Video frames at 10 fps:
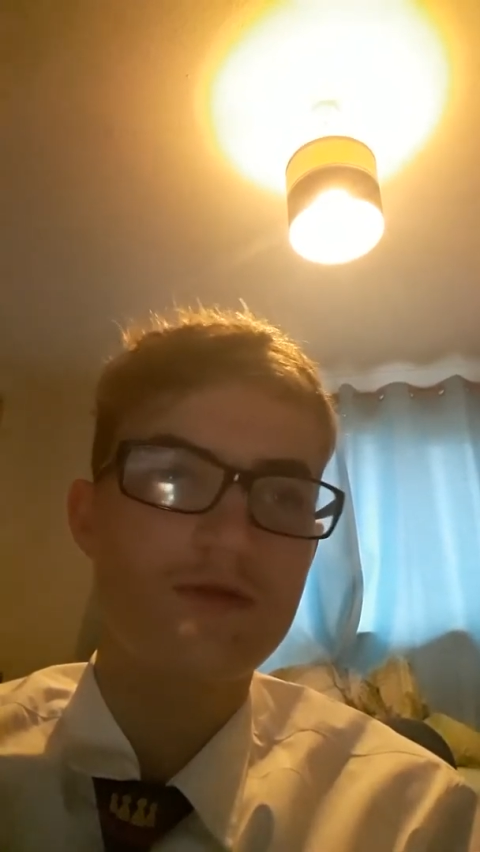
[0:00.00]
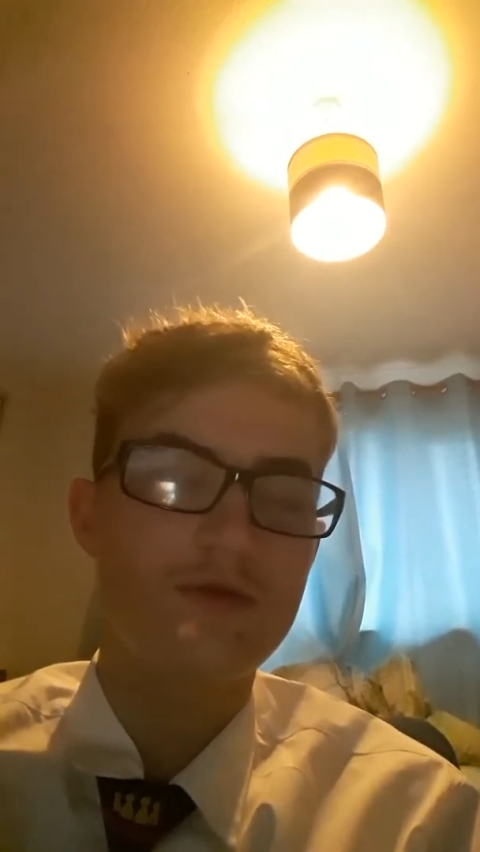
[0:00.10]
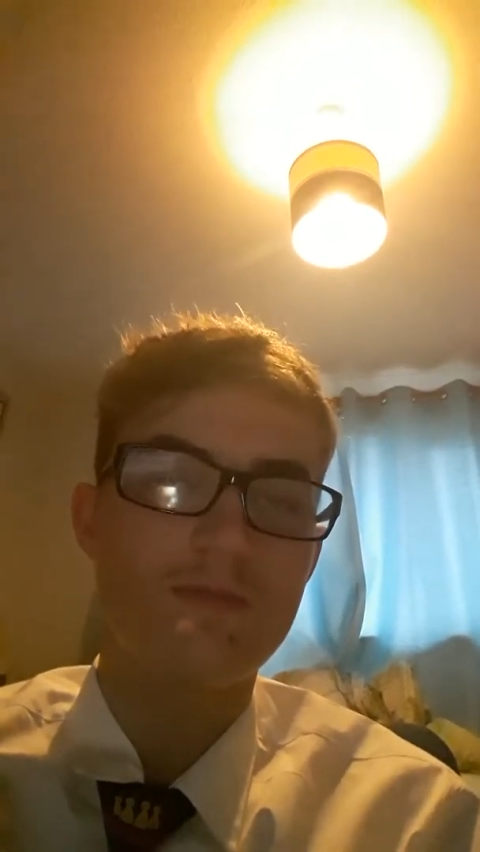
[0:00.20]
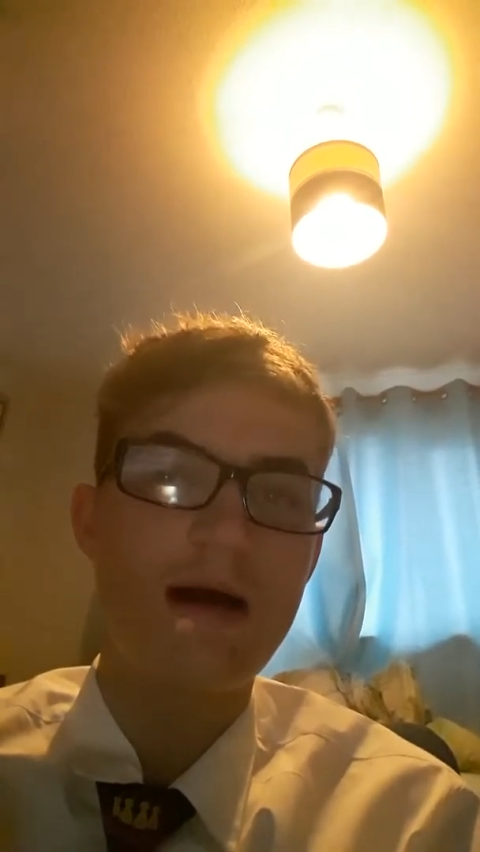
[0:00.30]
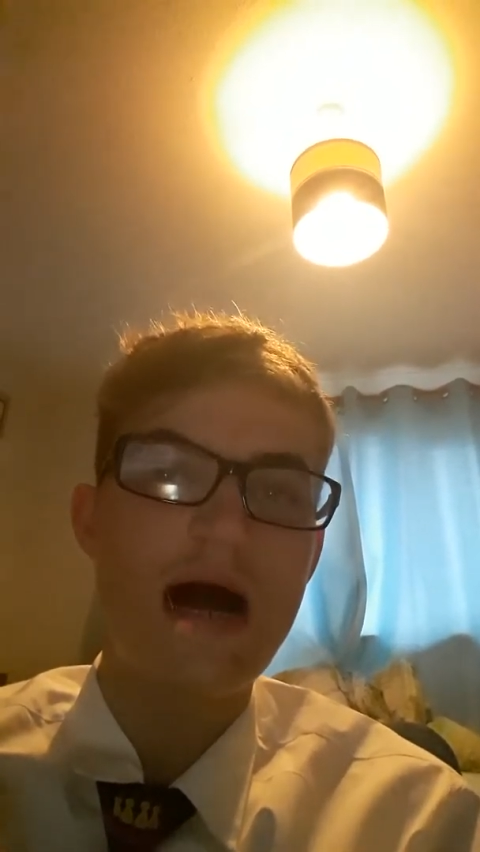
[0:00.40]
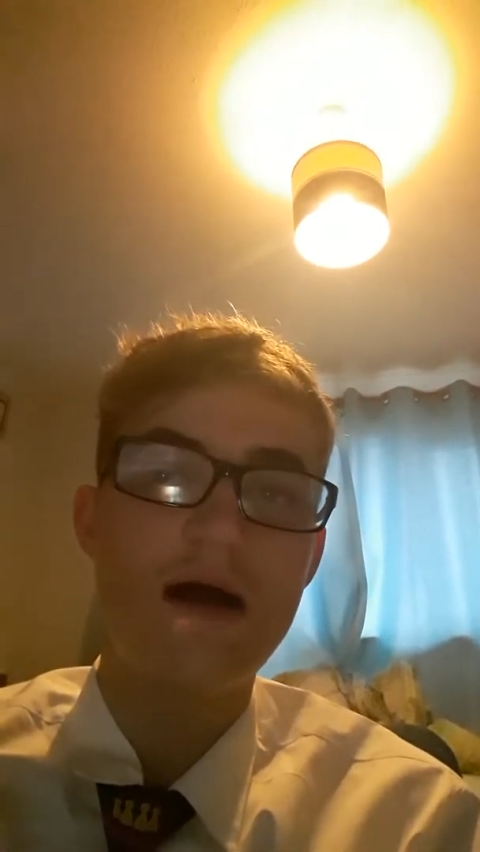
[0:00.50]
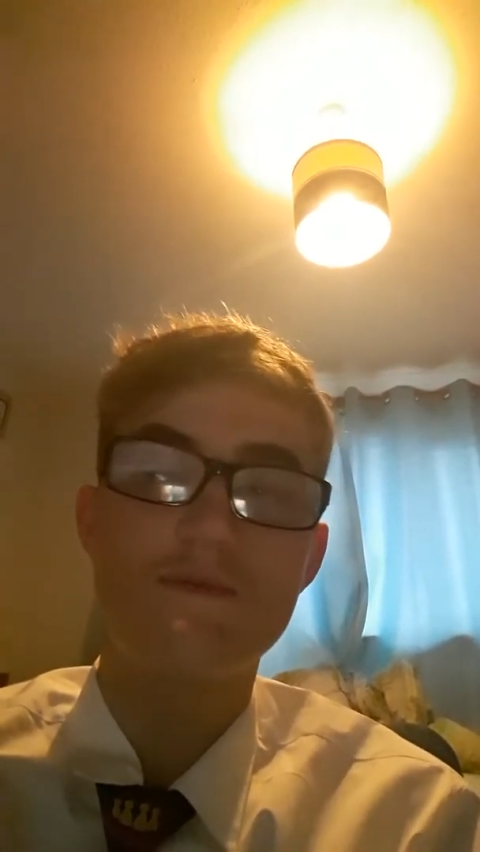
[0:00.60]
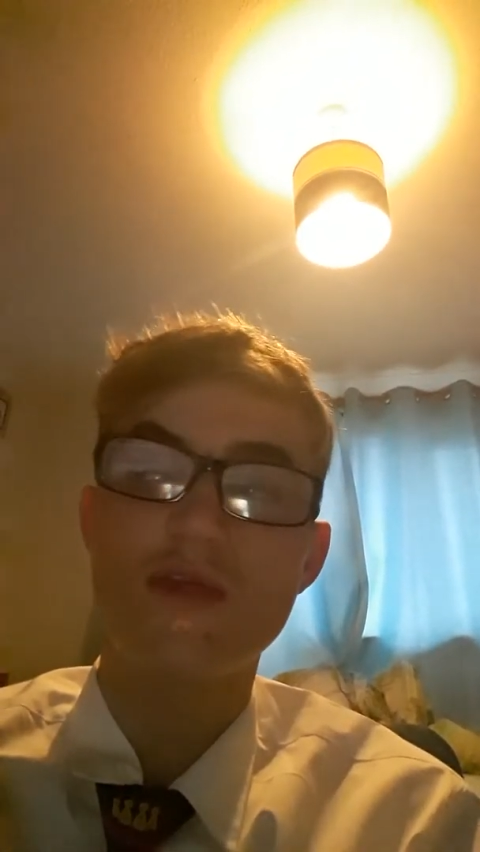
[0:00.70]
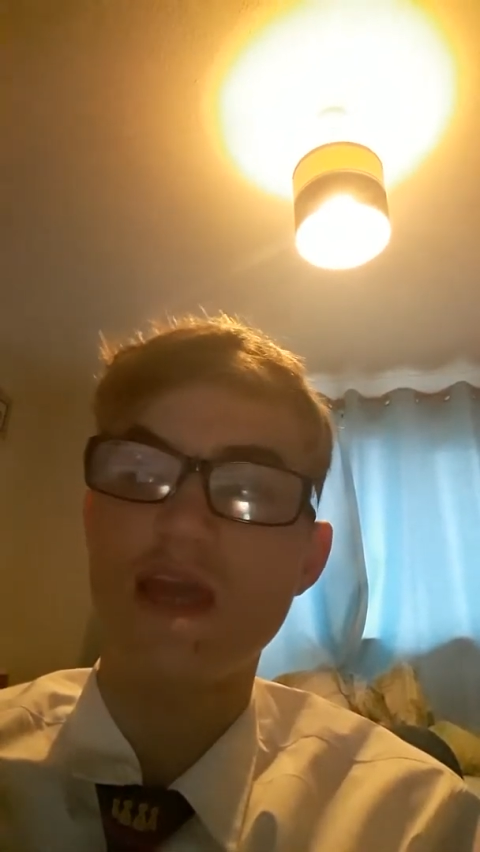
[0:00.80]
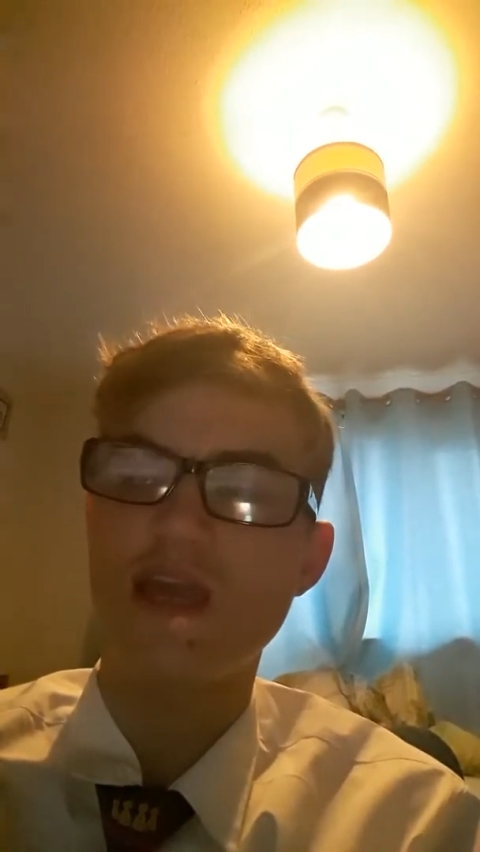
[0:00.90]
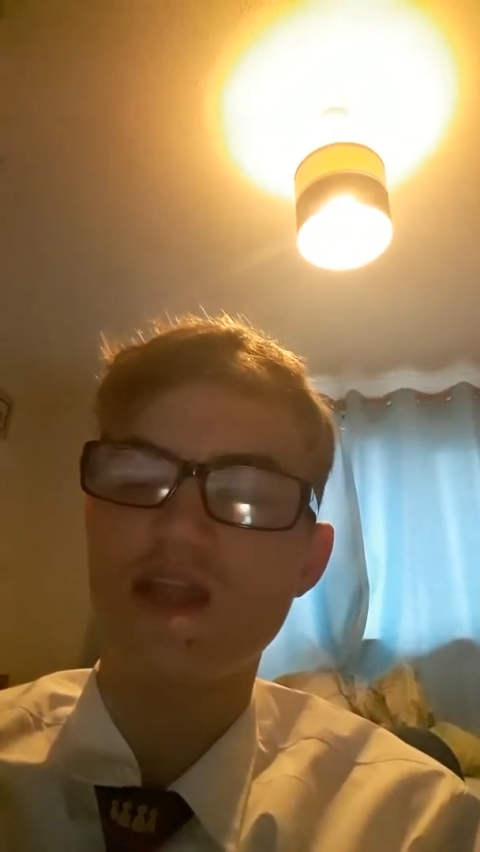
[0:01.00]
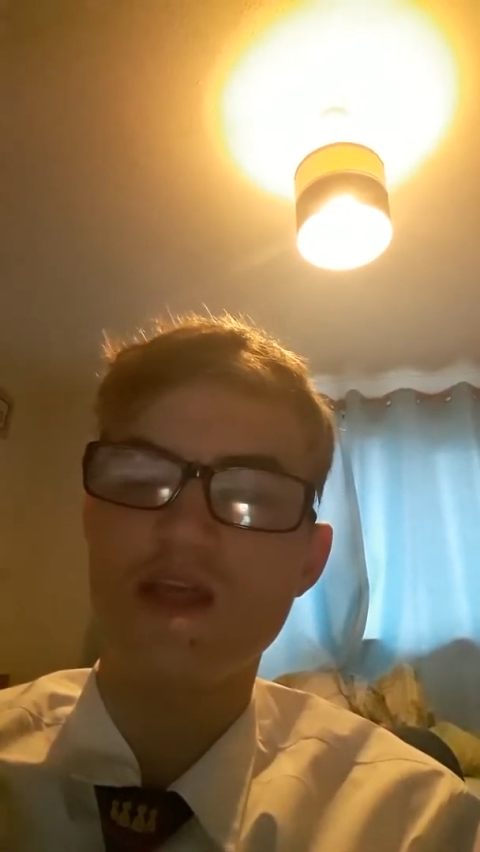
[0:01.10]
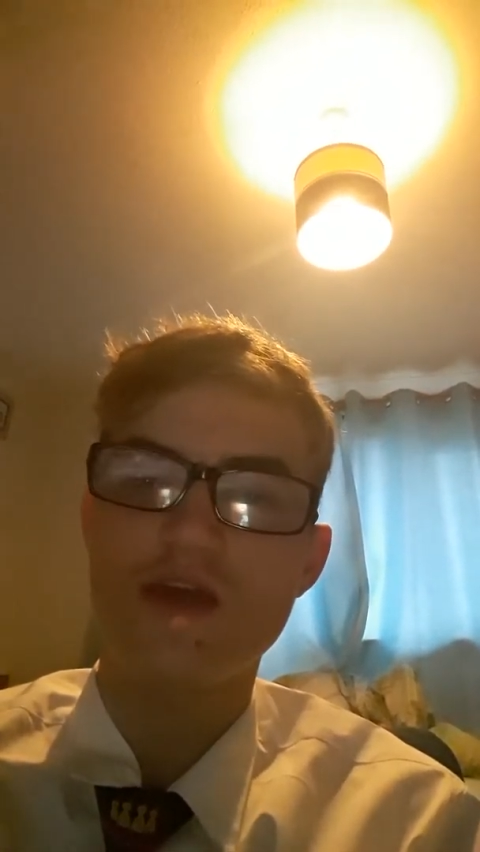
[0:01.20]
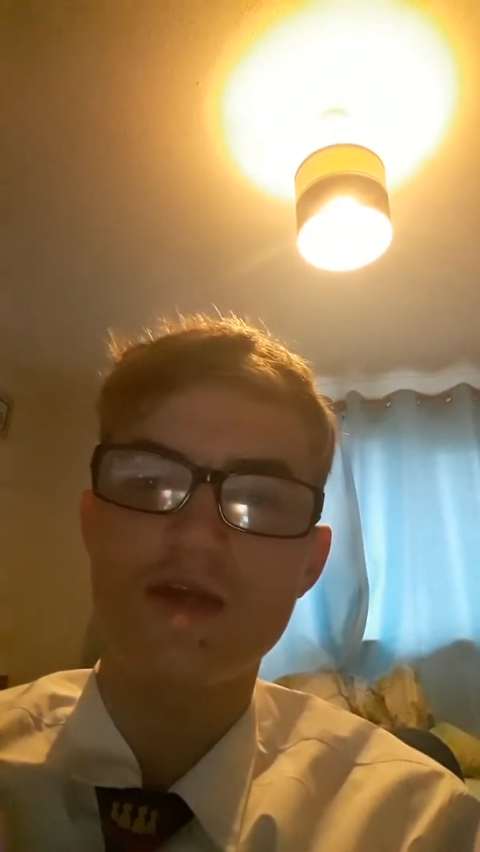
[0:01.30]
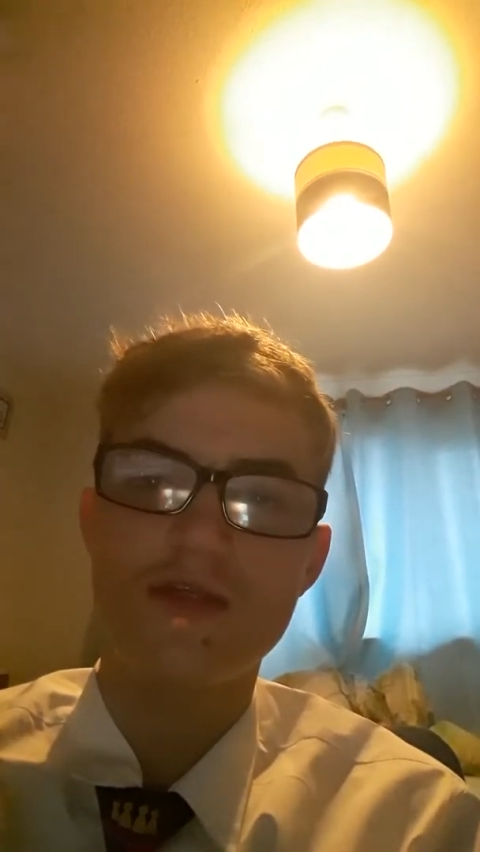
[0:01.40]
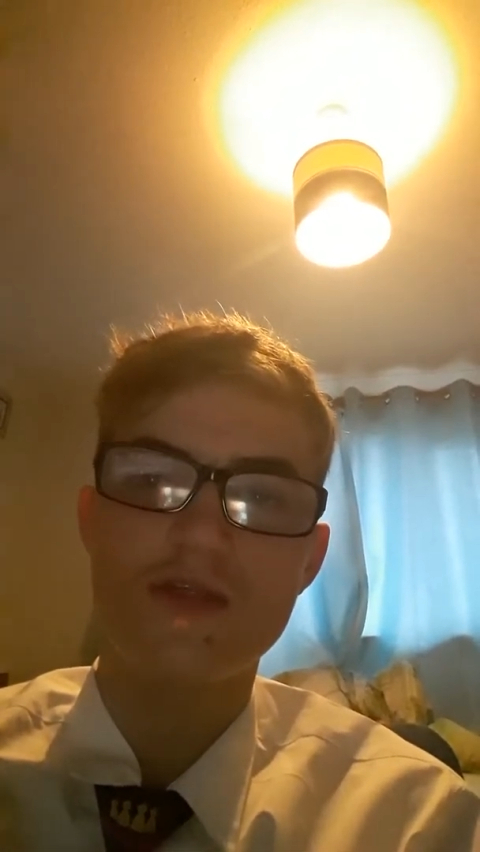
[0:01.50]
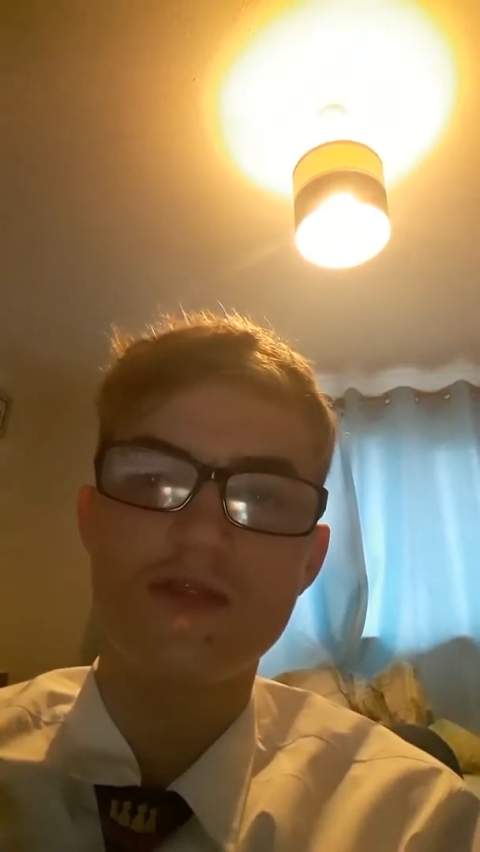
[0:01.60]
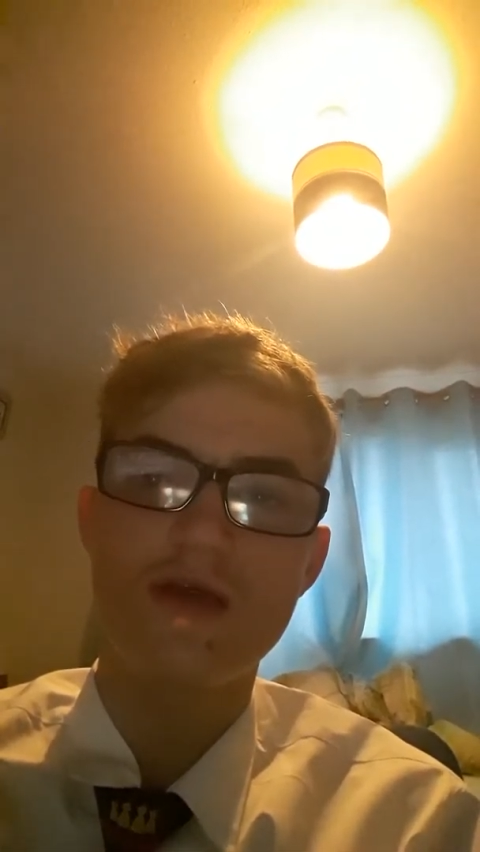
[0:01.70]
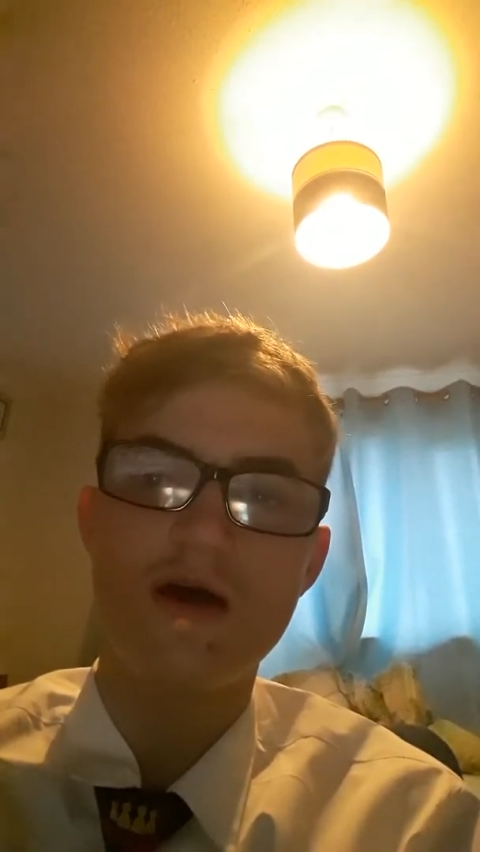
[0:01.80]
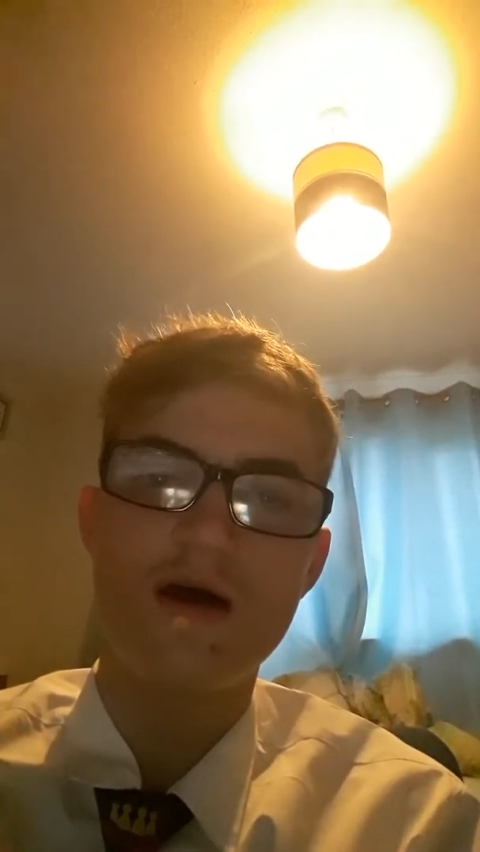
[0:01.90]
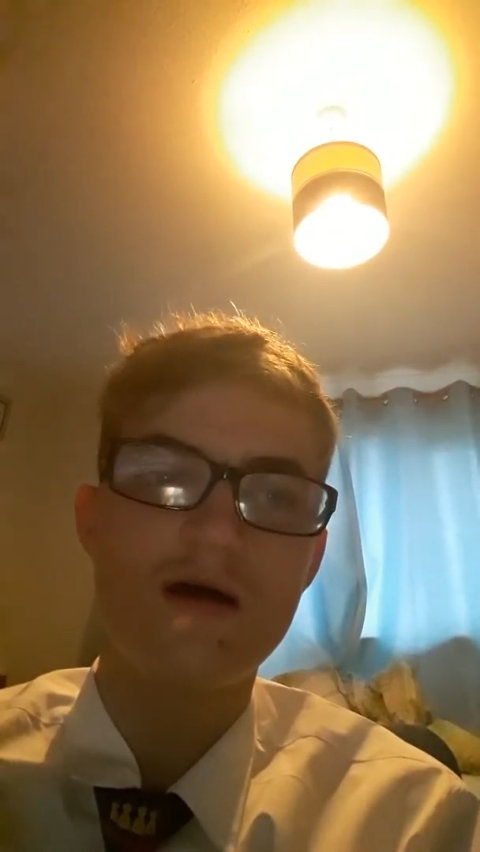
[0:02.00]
do maths, English, and that.